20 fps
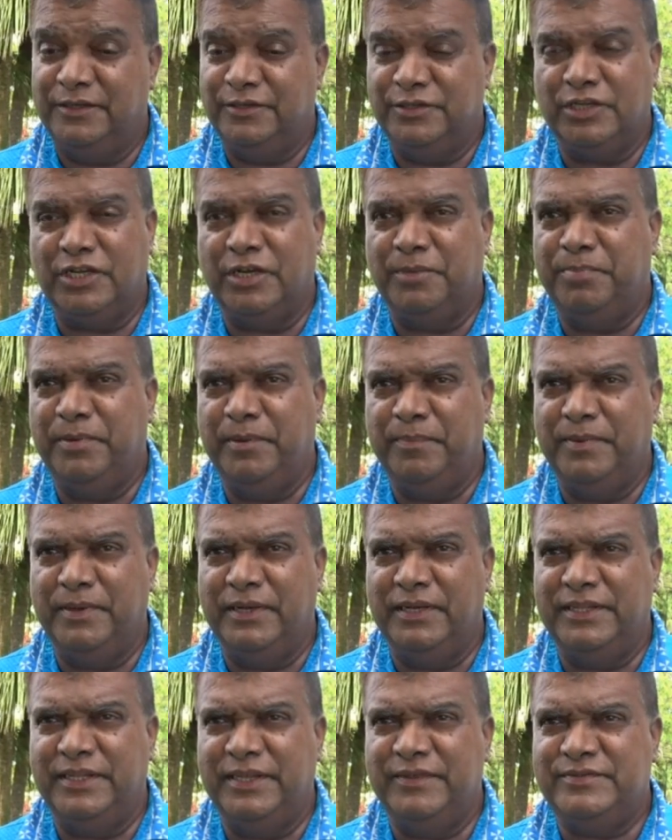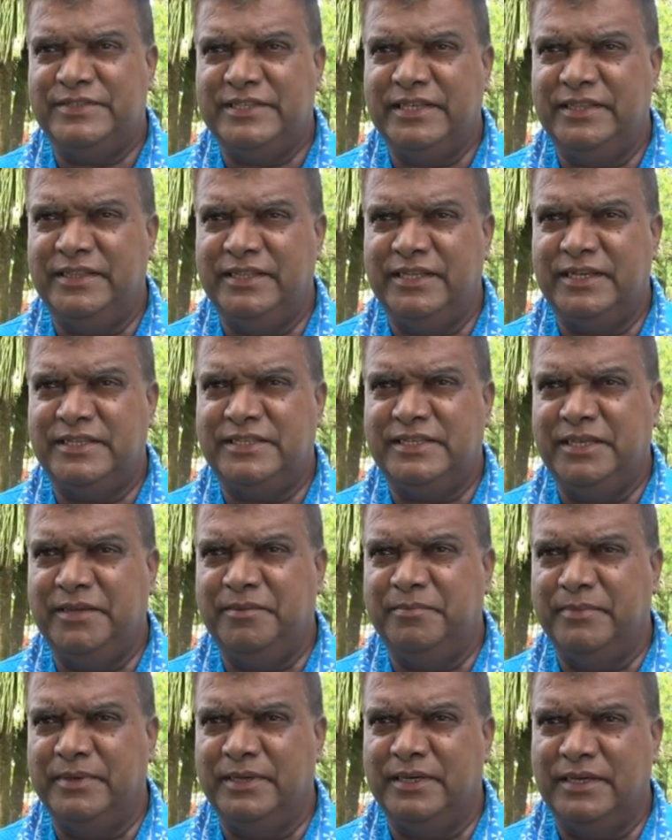Lautoka people, they've seen their
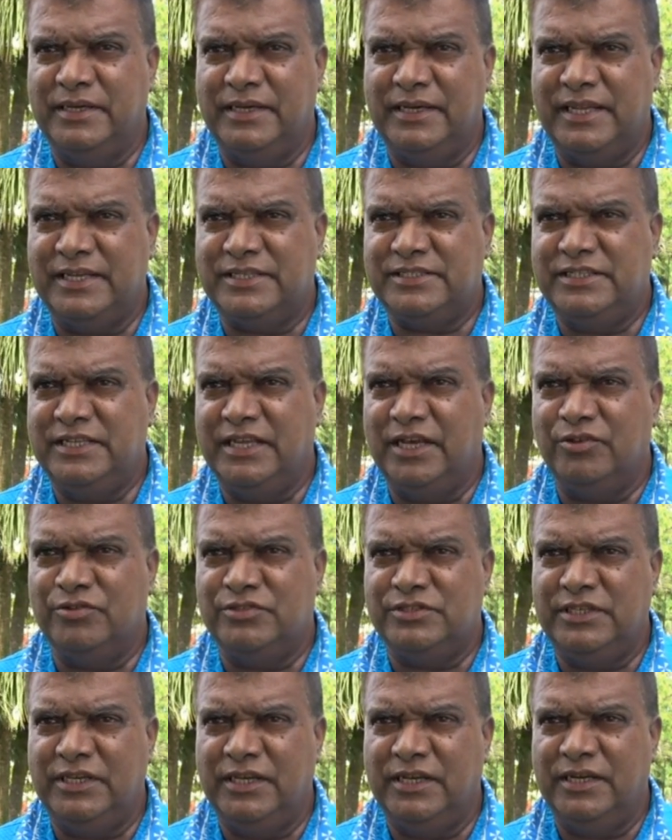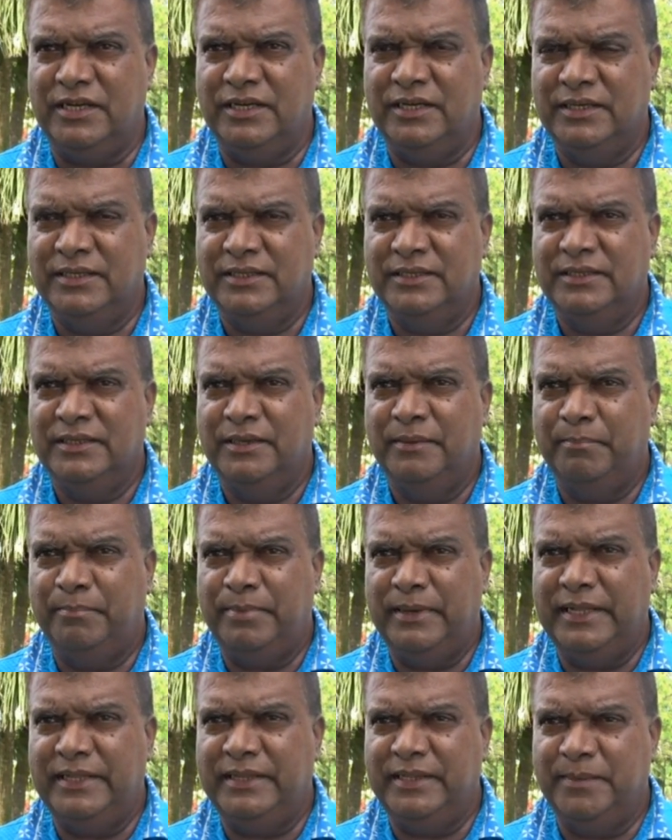team last year, OCL,
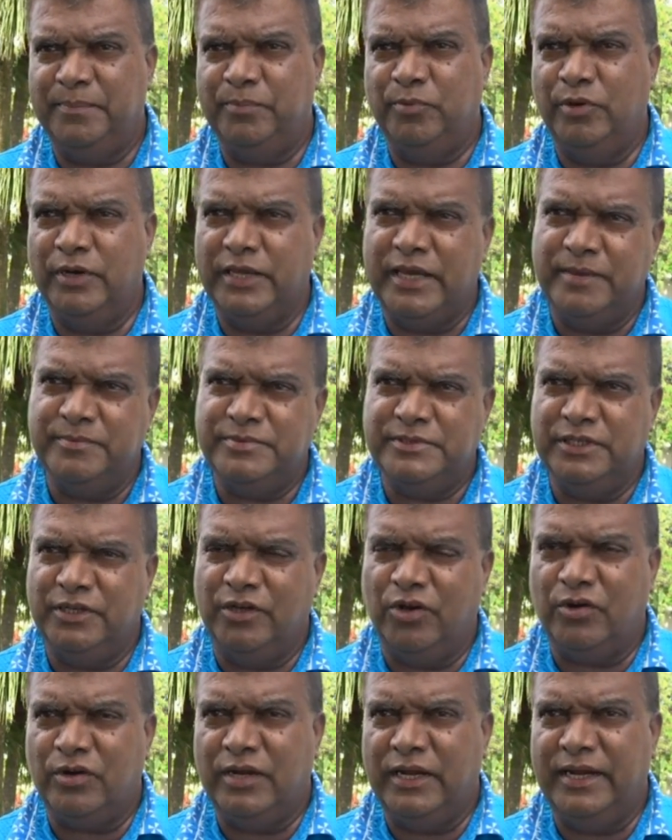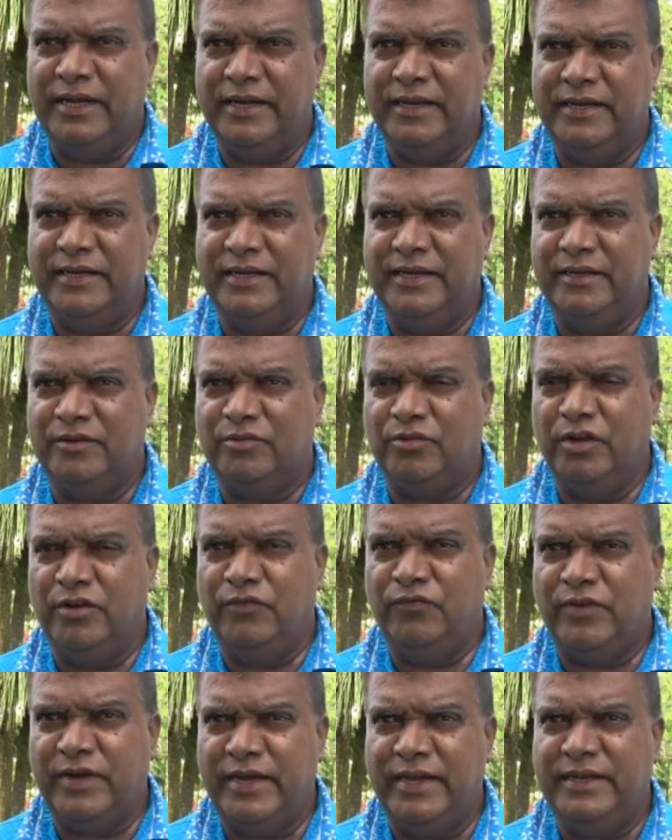play their pool games in Auckland and
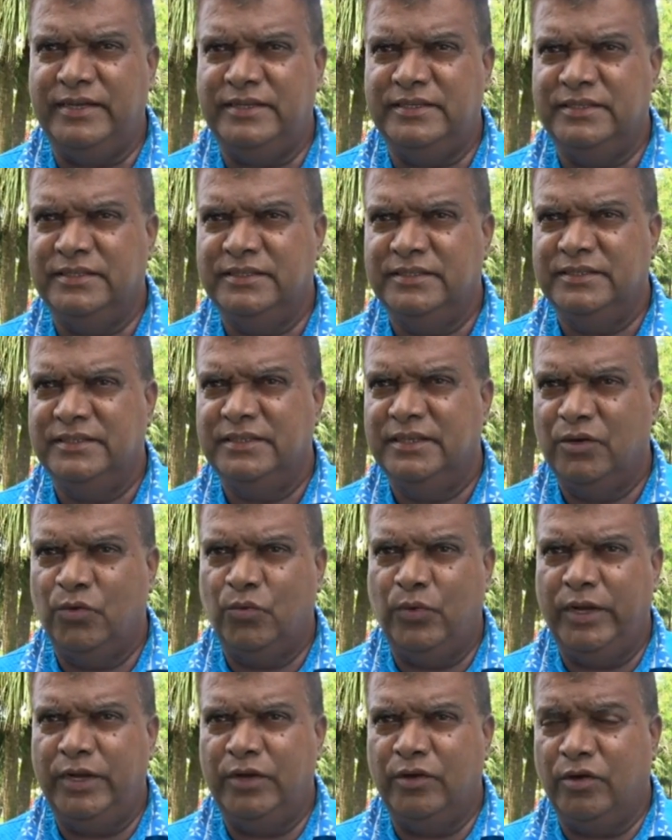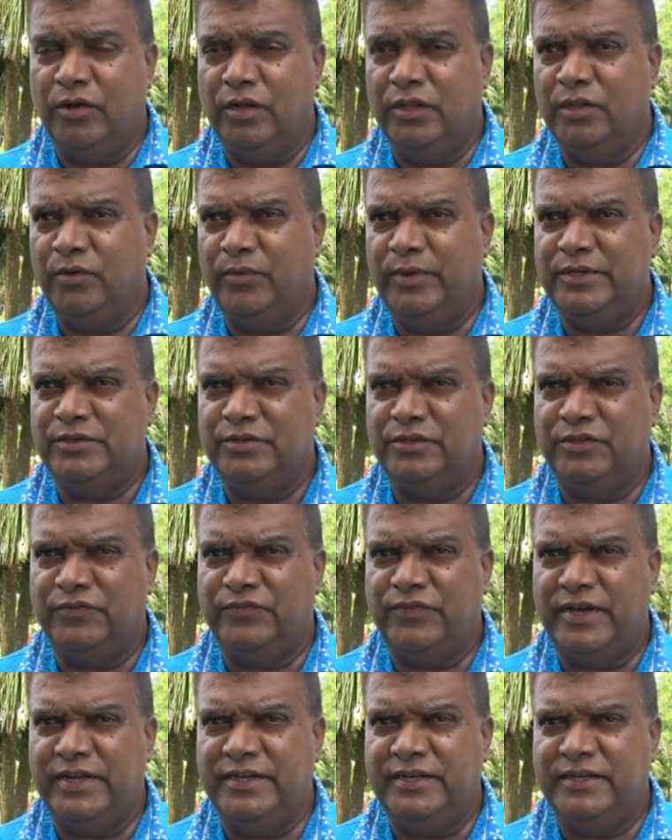qualified, went all the way to the
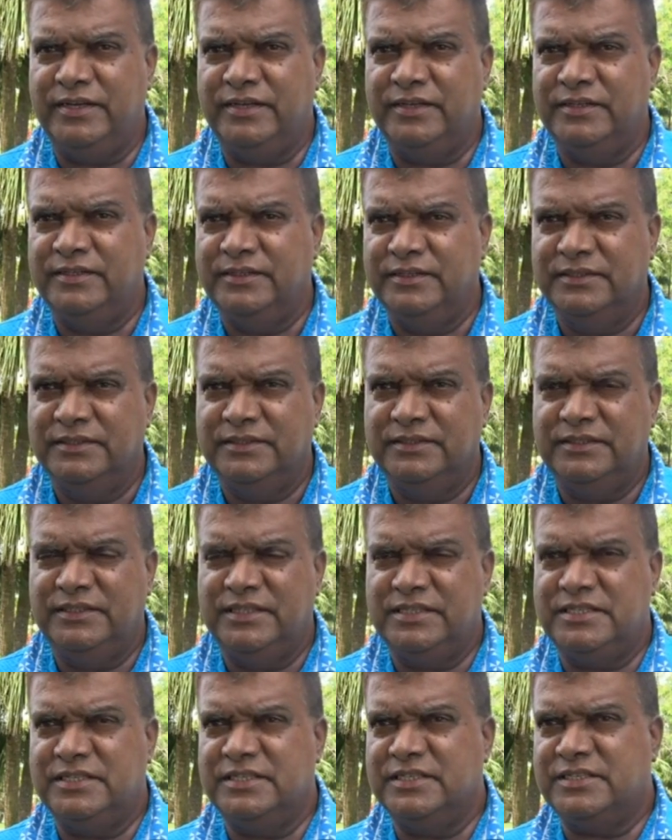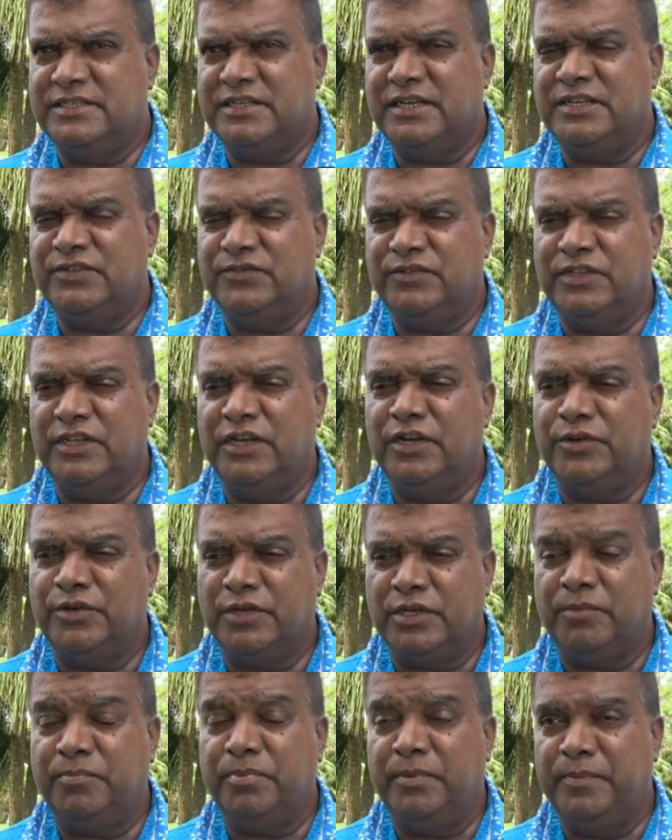final. This is a chance for the
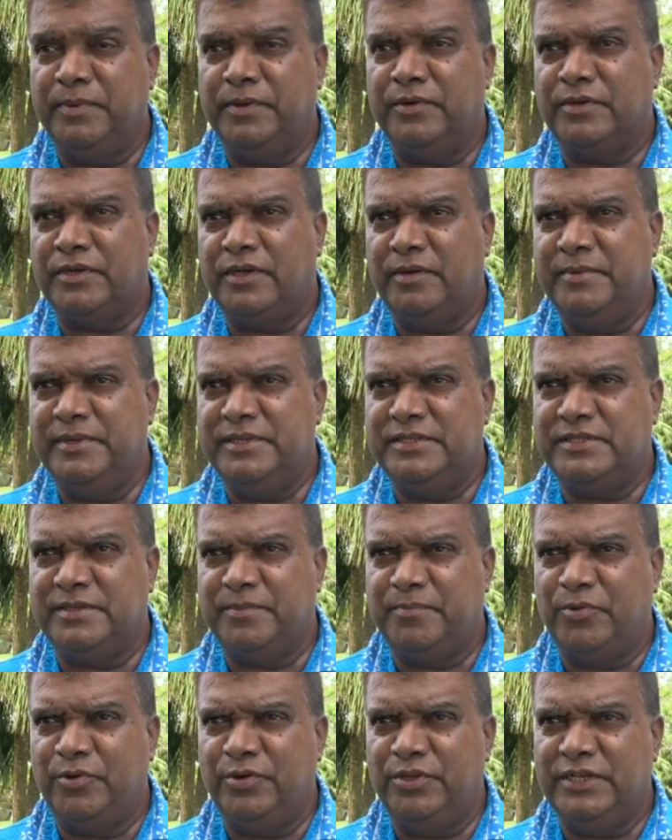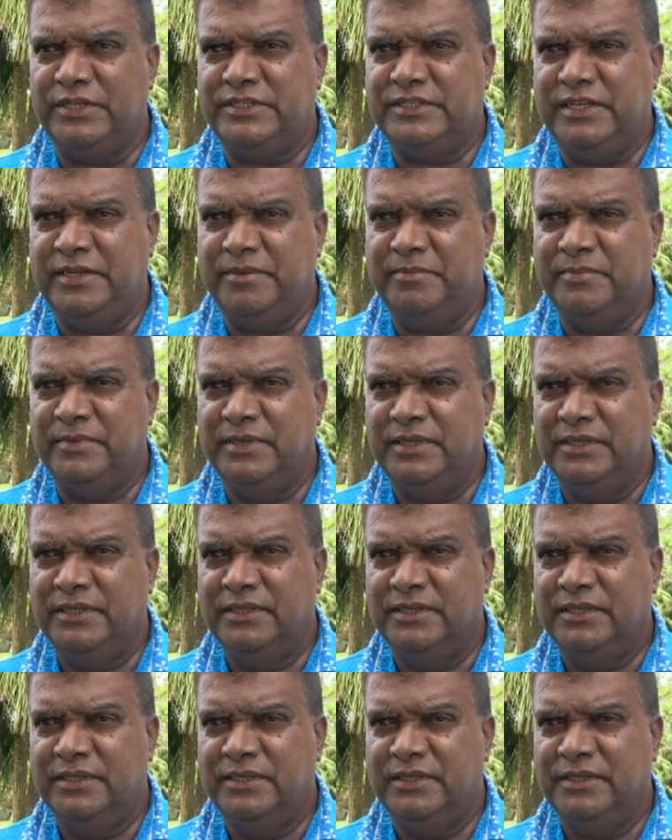Lautoka people to come and support their team.